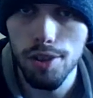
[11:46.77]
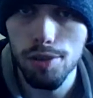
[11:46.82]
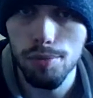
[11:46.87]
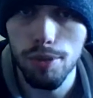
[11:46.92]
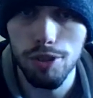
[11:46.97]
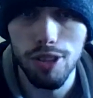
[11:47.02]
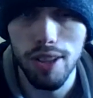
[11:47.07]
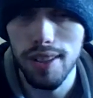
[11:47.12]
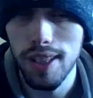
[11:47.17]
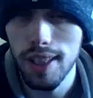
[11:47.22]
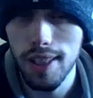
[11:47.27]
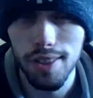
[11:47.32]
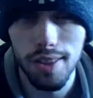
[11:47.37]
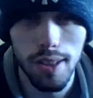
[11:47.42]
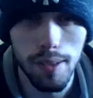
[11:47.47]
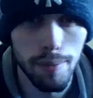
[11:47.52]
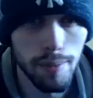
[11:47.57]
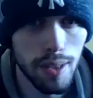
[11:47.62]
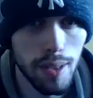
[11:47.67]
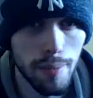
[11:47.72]
which I think is
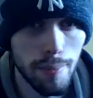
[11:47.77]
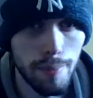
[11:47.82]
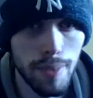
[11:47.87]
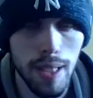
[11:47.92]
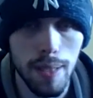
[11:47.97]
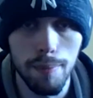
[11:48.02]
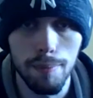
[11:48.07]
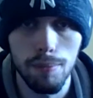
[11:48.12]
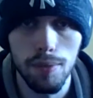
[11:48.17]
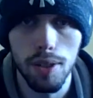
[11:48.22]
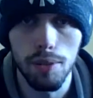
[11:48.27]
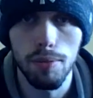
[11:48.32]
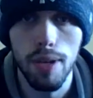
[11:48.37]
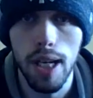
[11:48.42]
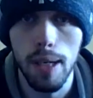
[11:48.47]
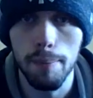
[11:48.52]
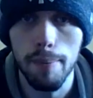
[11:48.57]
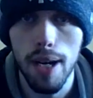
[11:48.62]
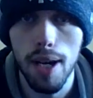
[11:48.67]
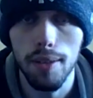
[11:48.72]
the
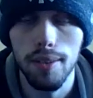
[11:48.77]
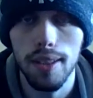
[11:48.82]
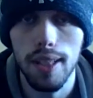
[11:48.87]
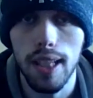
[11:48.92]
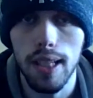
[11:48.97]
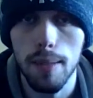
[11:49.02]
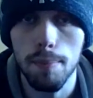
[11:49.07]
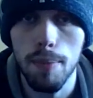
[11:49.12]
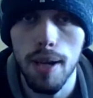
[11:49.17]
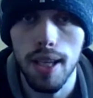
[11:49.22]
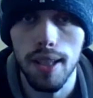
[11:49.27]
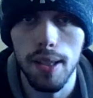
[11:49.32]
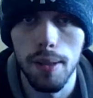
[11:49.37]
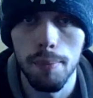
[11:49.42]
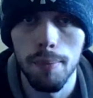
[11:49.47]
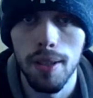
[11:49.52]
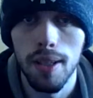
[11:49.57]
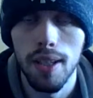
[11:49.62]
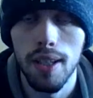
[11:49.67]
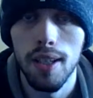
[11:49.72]
right amount that he paid
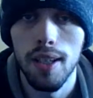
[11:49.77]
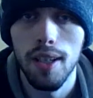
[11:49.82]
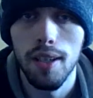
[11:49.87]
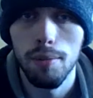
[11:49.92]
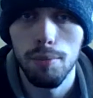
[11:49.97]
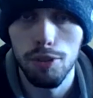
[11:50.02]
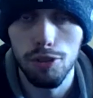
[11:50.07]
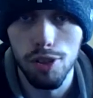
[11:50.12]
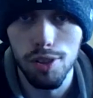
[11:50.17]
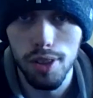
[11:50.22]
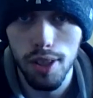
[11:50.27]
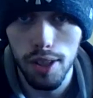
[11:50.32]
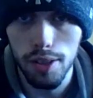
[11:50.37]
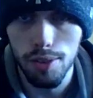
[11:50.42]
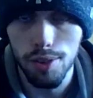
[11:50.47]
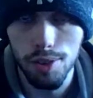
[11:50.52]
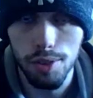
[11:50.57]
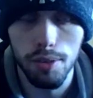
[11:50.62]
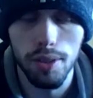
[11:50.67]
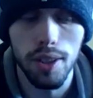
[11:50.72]
them, which is under
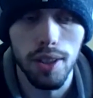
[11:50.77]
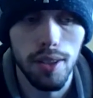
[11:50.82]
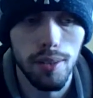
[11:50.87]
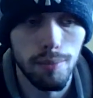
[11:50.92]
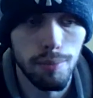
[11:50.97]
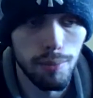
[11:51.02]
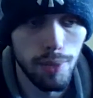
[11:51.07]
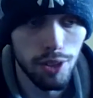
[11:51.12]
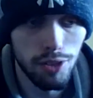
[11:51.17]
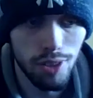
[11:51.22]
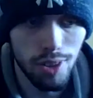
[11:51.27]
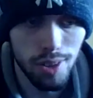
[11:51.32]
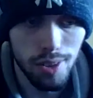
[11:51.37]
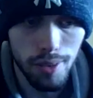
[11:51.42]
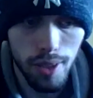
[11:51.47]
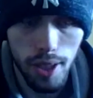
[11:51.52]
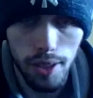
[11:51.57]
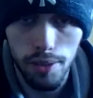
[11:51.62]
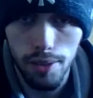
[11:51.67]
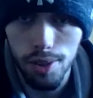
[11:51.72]
his current
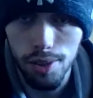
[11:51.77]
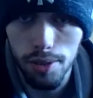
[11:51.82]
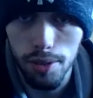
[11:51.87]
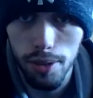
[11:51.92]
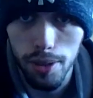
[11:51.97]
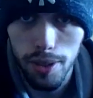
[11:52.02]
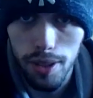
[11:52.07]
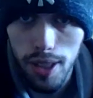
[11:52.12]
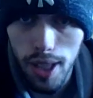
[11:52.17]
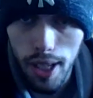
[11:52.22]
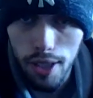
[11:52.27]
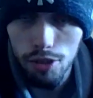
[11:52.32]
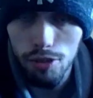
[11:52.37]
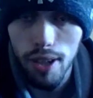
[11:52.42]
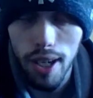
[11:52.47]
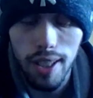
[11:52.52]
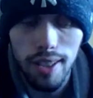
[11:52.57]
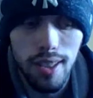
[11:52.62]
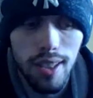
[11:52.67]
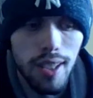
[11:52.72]

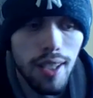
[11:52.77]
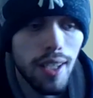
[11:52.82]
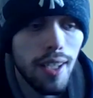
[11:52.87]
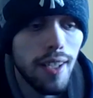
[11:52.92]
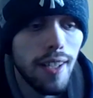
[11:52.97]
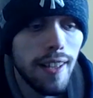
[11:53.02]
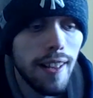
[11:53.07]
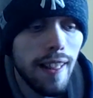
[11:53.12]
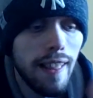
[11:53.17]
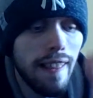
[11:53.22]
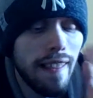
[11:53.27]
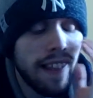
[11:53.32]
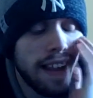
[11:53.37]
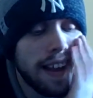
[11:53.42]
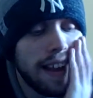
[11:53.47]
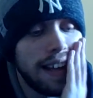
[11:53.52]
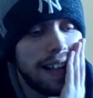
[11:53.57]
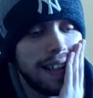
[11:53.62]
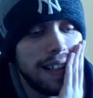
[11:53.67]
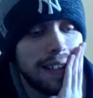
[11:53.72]
contract,
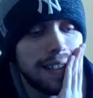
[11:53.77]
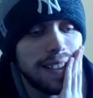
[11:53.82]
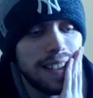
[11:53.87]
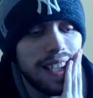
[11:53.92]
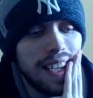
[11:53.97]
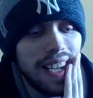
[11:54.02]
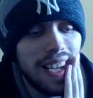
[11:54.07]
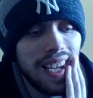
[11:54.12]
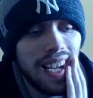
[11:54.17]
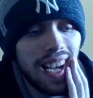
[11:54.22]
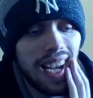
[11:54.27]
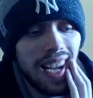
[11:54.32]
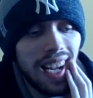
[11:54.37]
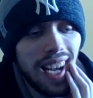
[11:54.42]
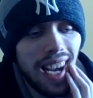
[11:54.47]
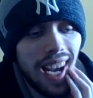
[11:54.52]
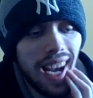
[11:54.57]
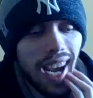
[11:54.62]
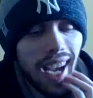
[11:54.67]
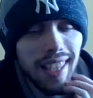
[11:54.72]

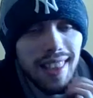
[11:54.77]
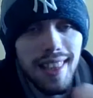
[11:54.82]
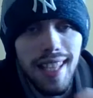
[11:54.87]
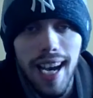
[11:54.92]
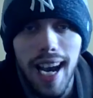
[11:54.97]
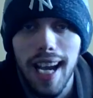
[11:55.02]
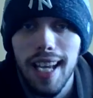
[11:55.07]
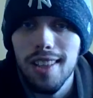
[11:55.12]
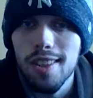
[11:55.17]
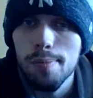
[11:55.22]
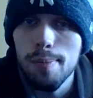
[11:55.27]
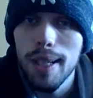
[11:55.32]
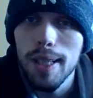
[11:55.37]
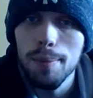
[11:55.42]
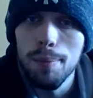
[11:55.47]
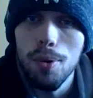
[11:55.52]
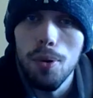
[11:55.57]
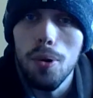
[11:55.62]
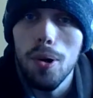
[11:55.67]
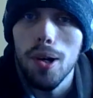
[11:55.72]
I expect
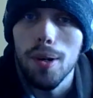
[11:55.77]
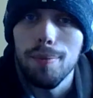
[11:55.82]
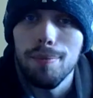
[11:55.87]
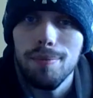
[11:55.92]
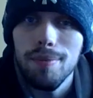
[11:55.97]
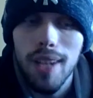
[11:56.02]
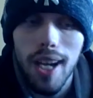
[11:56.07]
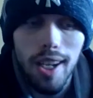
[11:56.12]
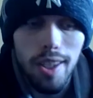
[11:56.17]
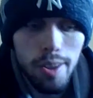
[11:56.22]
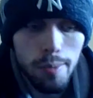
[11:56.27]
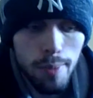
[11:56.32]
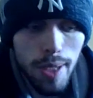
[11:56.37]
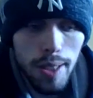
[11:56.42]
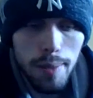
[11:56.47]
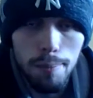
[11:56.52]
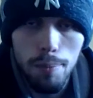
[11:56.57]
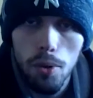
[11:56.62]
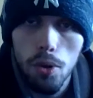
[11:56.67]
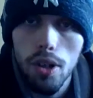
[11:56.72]
more. I
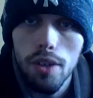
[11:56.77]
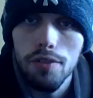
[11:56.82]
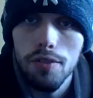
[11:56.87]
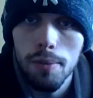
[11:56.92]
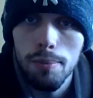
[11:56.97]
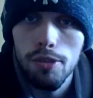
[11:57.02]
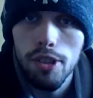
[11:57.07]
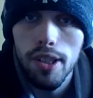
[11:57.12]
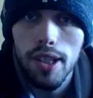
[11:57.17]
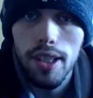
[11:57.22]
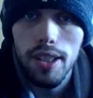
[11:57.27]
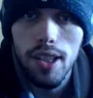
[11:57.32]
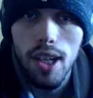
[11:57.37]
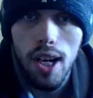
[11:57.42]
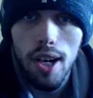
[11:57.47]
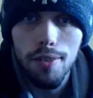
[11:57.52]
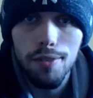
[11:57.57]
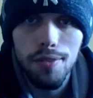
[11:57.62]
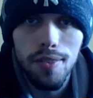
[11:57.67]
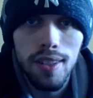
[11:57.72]
expect more from Jared
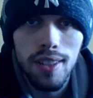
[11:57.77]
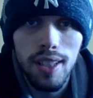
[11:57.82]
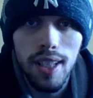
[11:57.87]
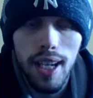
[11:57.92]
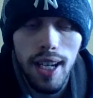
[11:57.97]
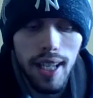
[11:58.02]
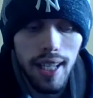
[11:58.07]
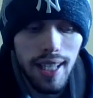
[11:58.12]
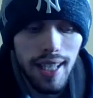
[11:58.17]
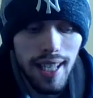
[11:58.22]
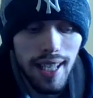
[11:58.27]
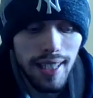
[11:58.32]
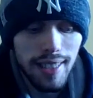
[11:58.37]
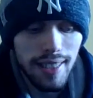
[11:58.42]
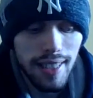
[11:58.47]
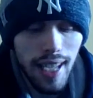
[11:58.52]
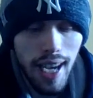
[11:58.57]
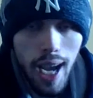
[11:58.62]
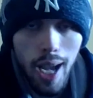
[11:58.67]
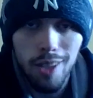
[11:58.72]
Goff, and
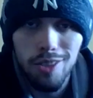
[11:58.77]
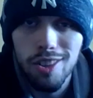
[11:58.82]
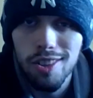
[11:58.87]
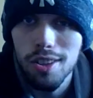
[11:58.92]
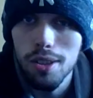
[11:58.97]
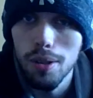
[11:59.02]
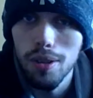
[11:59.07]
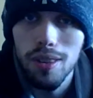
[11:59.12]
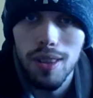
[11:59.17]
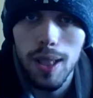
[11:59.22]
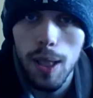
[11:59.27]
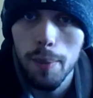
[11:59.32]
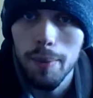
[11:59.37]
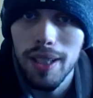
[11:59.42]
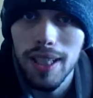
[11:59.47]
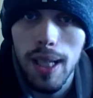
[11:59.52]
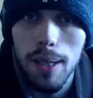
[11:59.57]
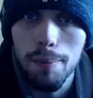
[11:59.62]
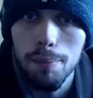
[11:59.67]
I just don't think I'm going to get